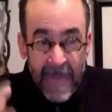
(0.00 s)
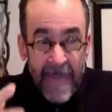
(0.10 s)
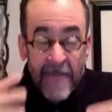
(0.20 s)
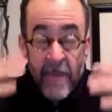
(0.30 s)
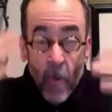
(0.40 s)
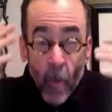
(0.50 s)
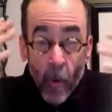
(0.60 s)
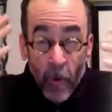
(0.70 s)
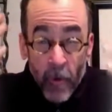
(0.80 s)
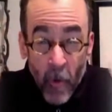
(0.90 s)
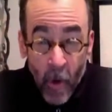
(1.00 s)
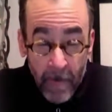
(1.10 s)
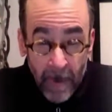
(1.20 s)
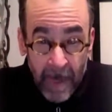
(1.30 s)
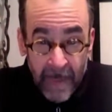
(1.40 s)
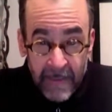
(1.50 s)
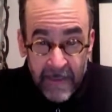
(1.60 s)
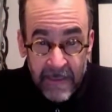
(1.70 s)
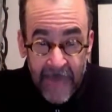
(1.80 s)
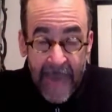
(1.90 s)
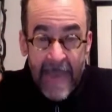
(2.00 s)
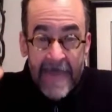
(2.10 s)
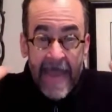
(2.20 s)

and as the world normalizes, and